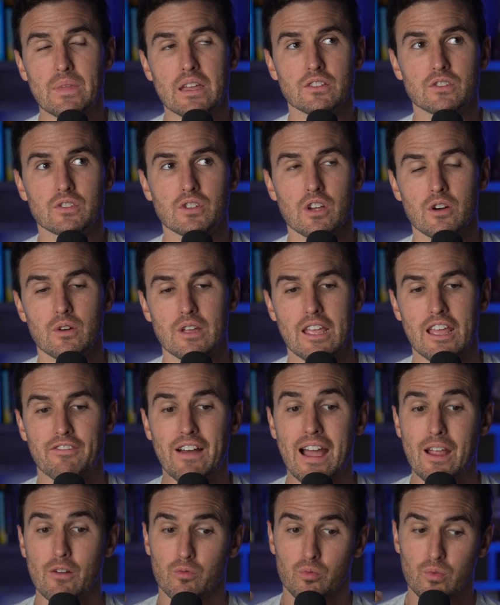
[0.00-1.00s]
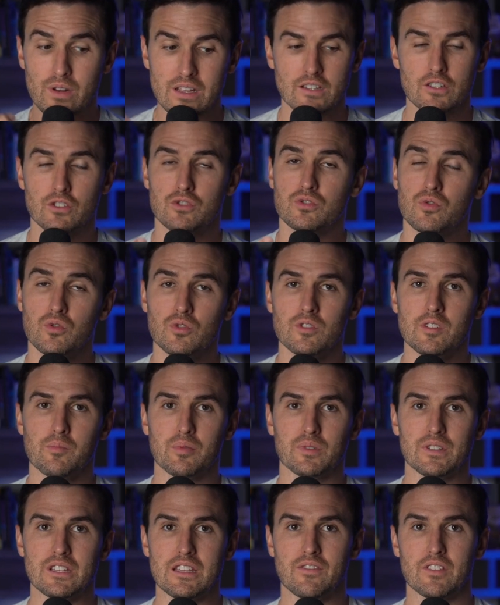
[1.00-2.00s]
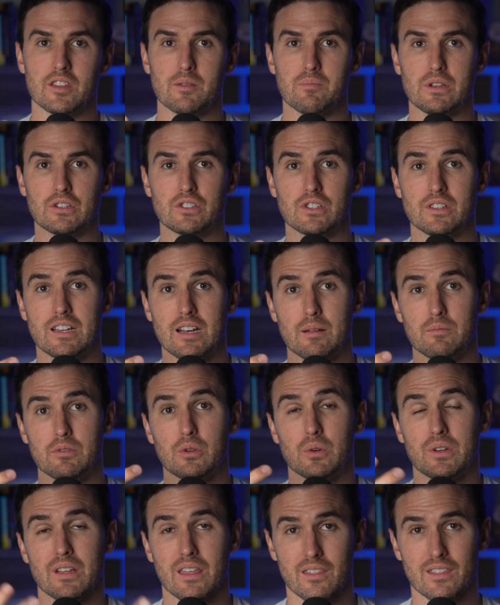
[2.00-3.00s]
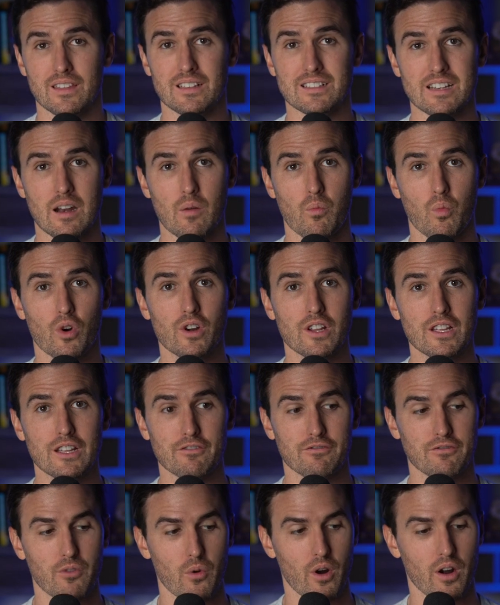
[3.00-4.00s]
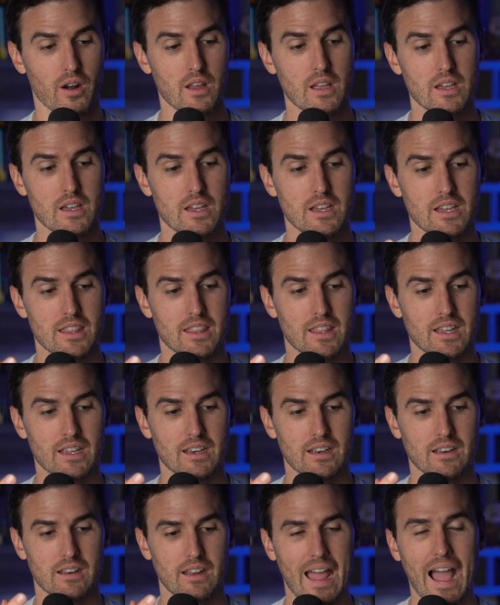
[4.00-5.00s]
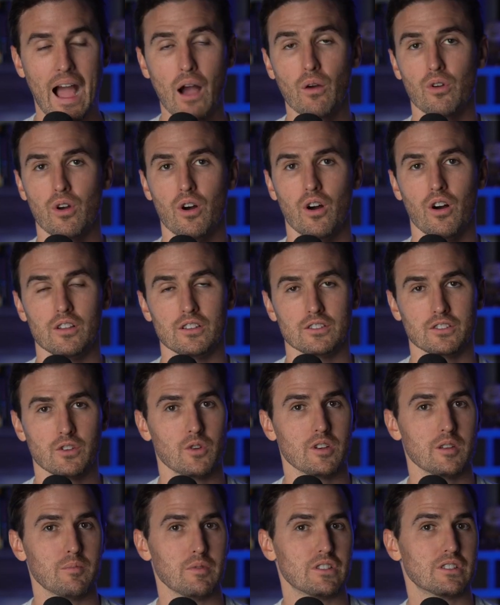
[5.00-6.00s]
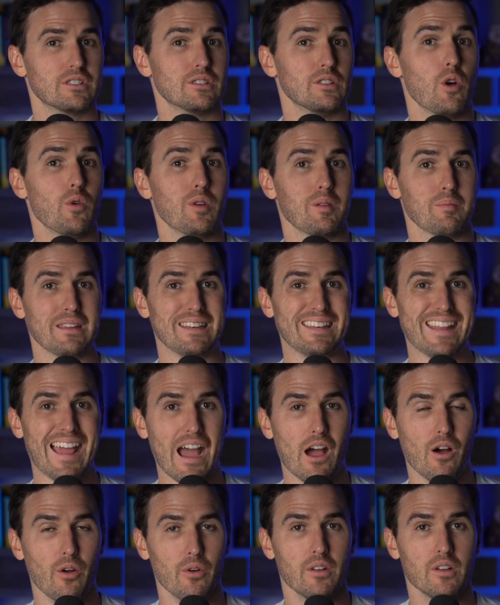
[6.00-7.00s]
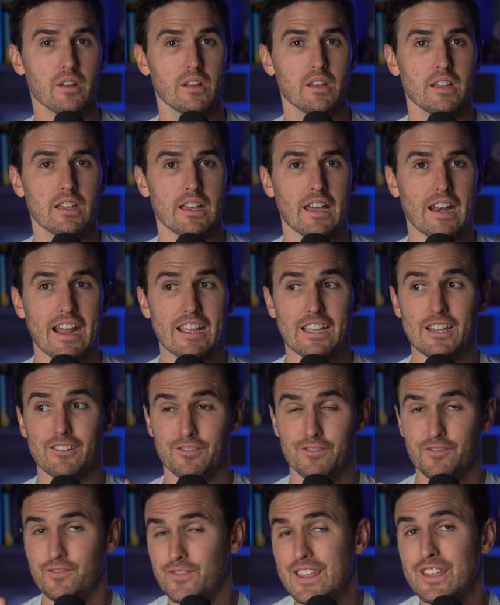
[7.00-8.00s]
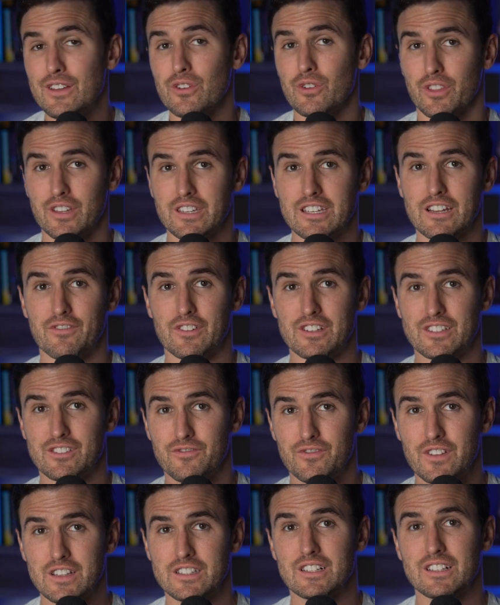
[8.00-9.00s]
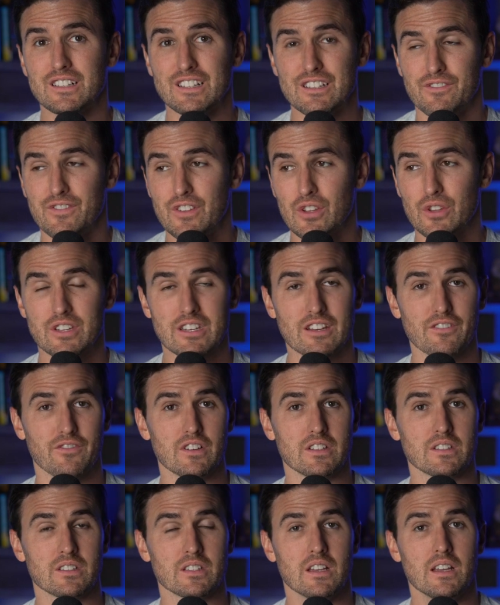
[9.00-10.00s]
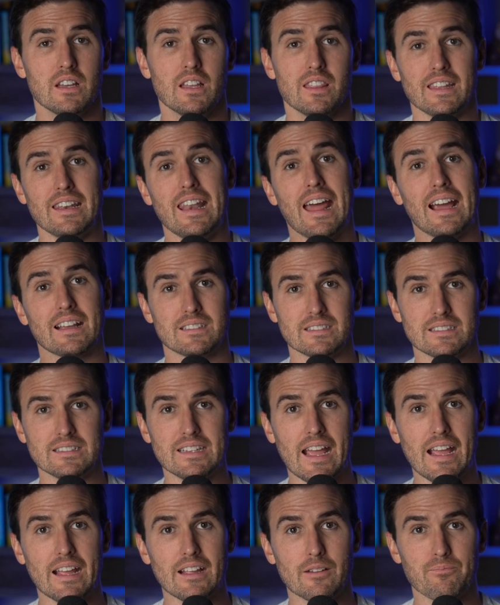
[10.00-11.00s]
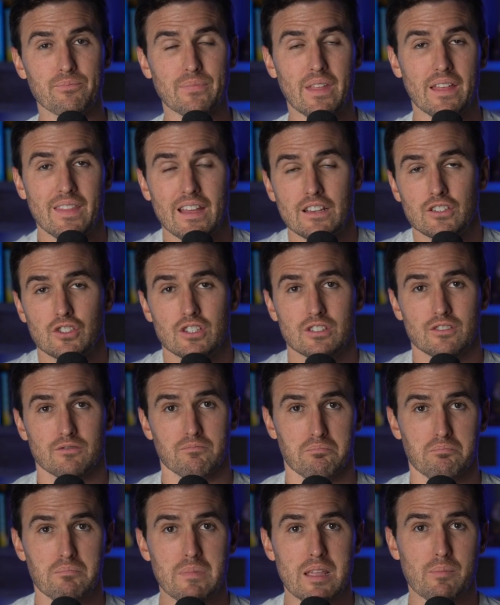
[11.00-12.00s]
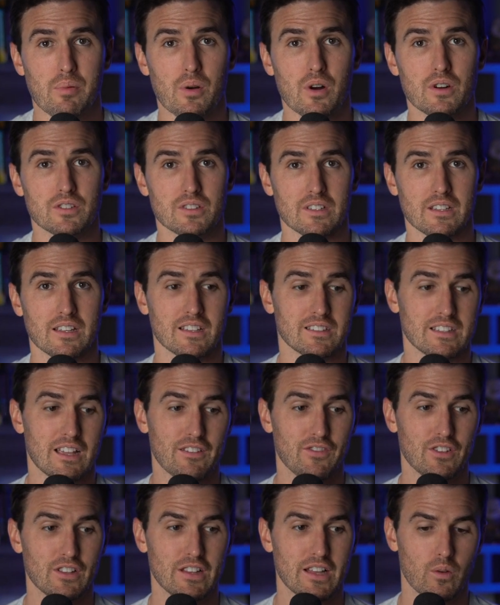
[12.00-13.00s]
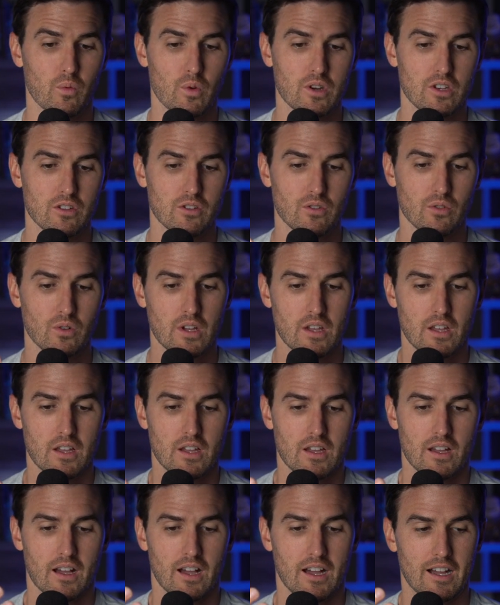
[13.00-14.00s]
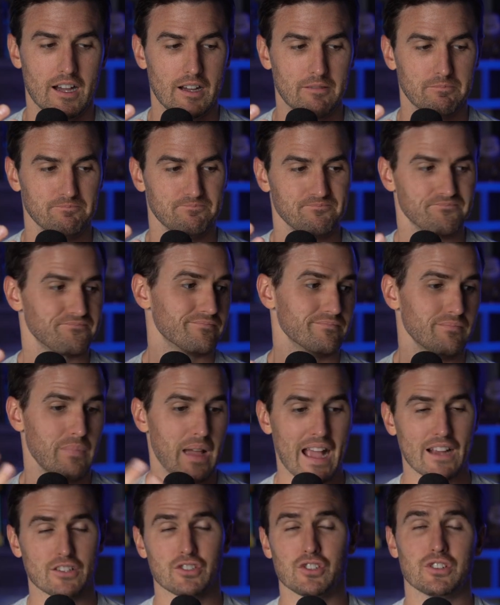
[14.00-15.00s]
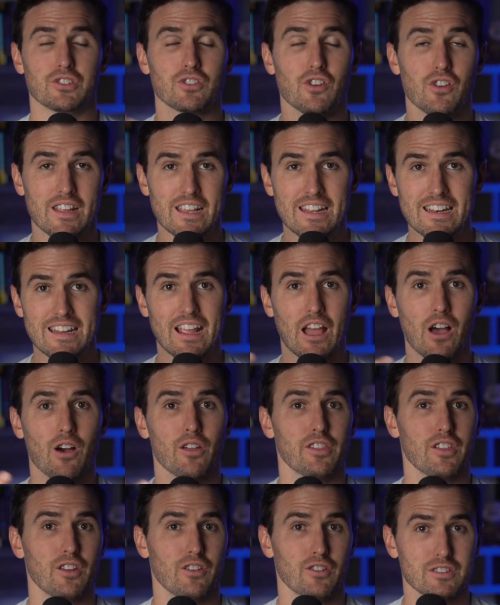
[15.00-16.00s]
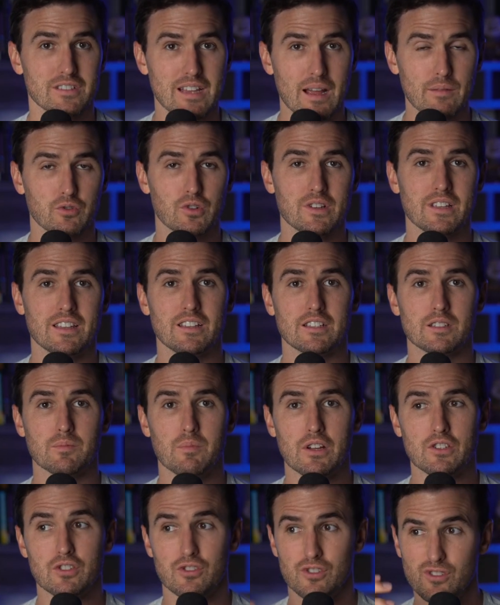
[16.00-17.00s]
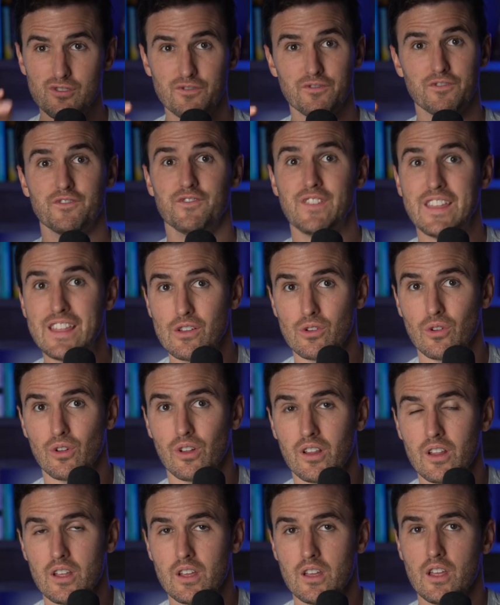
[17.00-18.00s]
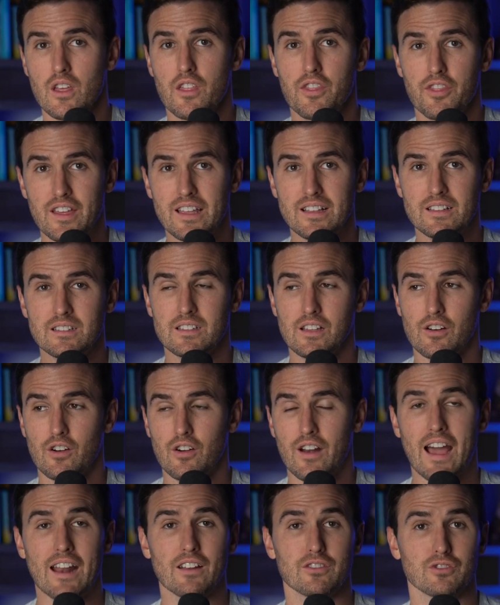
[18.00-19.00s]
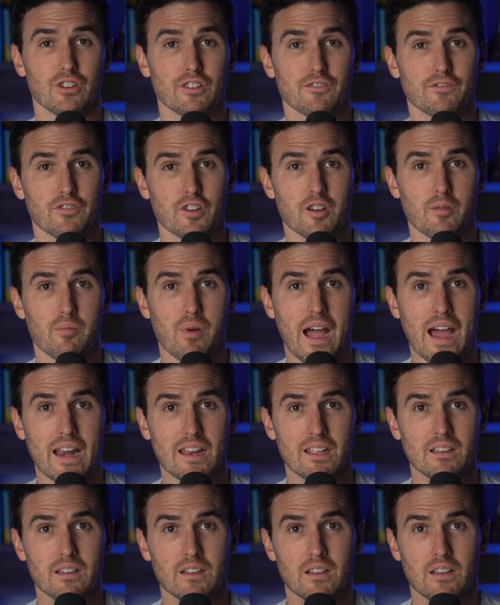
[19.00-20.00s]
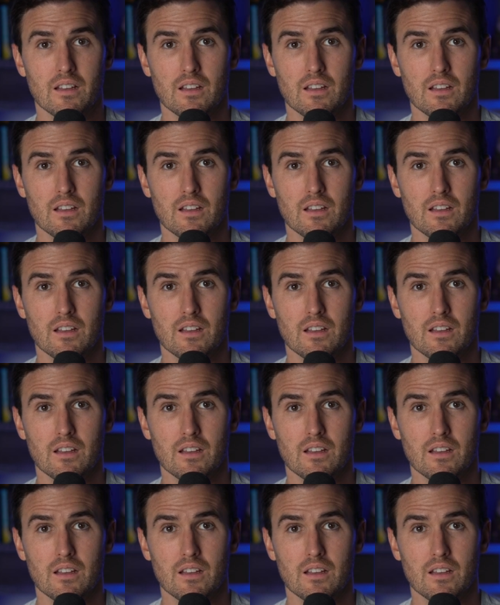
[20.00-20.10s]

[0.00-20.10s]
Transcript: And so, if I really truly believe in the mission that I'm doing and the things that I'm working for, then alcohol is going to be slowing me down. And I can feel the difference, physically feel the difference the next day. And that's just me personally, because I feel like when you um, actually start eating healthier and stop drinking as much, you feel things that are not as good for your body.